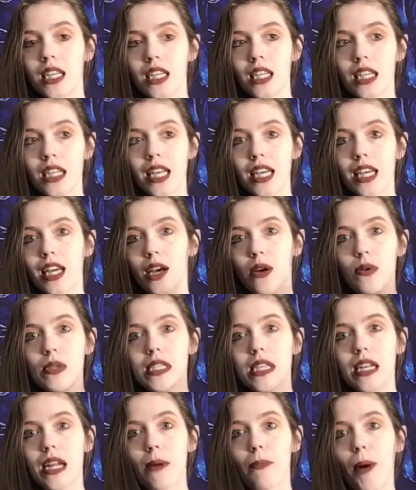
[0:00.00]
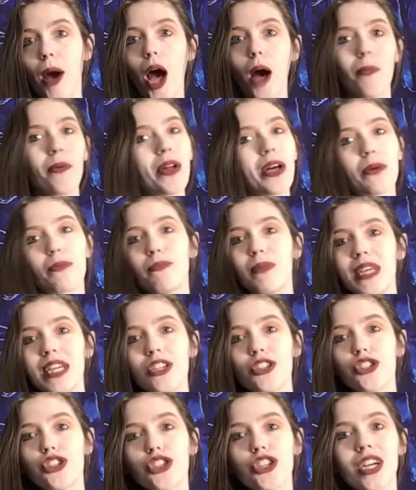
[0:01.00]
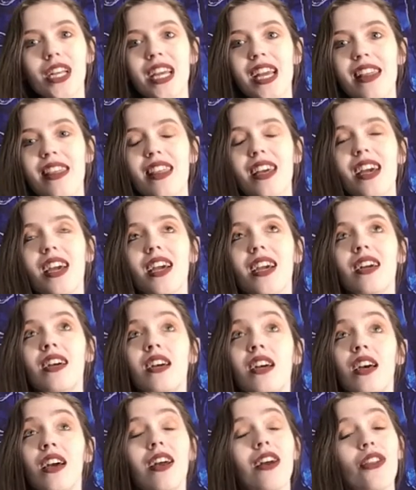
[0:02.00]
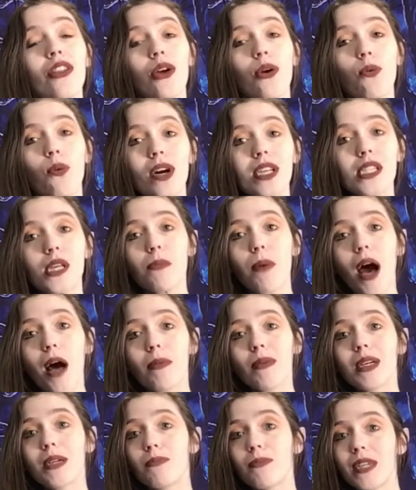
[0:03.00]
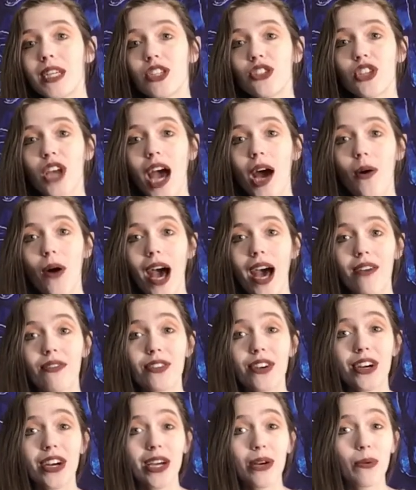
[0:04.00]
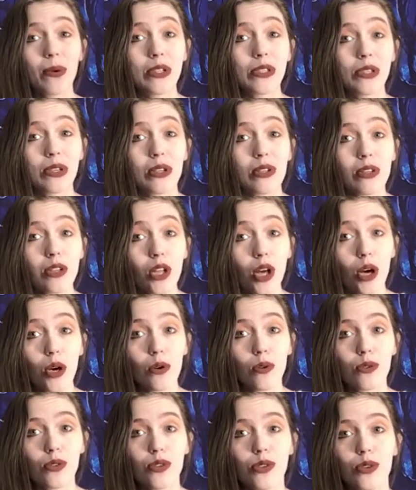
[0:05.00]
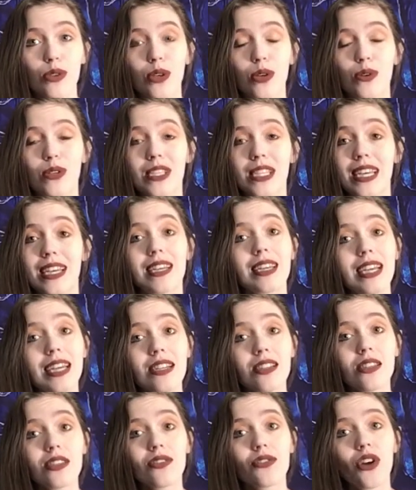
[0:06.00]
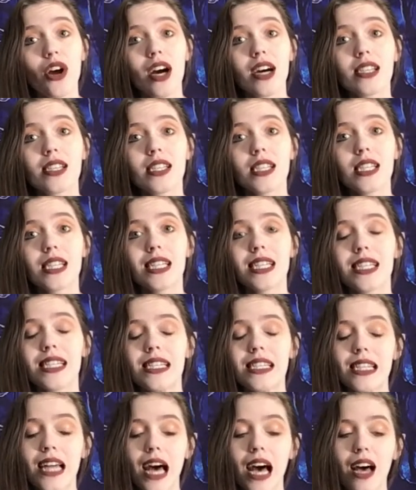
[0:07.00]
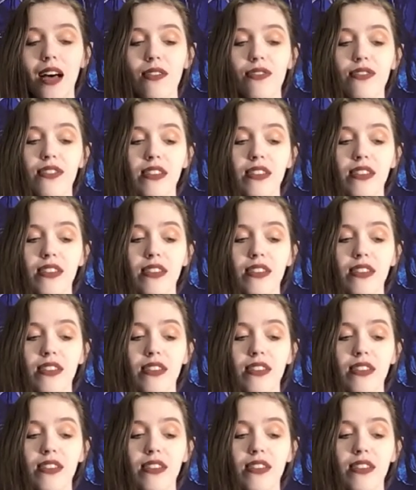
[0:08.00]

it was in a public beach or anything. There was a public beach, however, it was closed. So there was gates across it and stuff.